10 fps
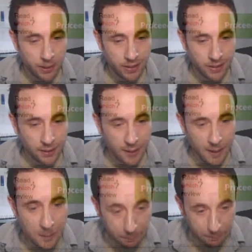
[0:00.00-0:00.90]
Branson
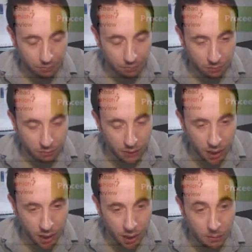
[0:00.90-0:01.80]
here.
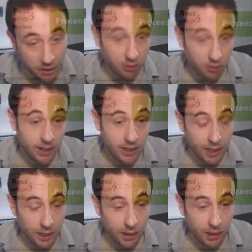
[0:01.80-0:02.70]
But it's great.
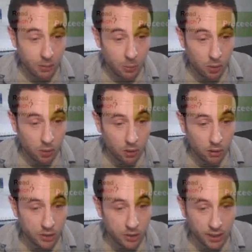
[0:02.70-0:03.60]
What
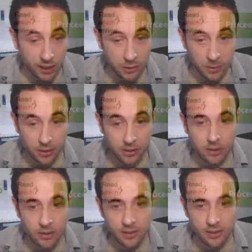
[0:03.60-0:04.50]
eye tracking allows me to
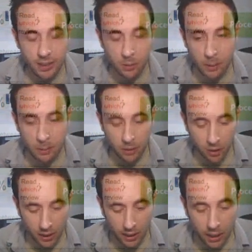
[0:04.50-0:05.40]
do is to see what people
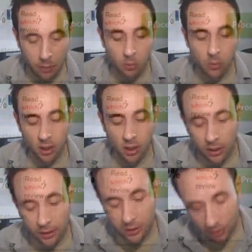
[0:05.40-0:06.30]
are looking at, what
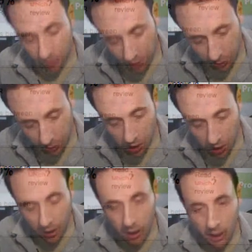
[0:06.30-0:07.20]
works, what doesn't
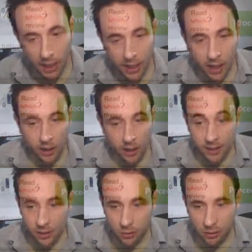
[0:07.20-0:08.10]
work.
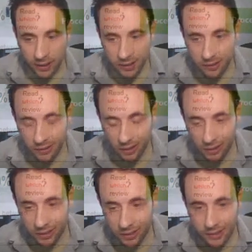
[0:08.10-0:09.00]
Is that call to action
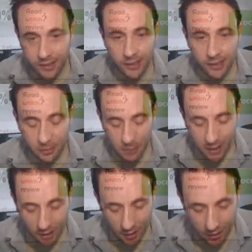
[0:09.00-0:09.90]
noticed? Is it seen
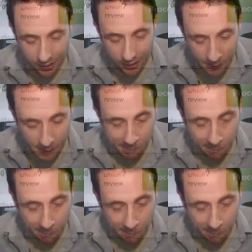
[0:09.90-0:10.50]
immediately?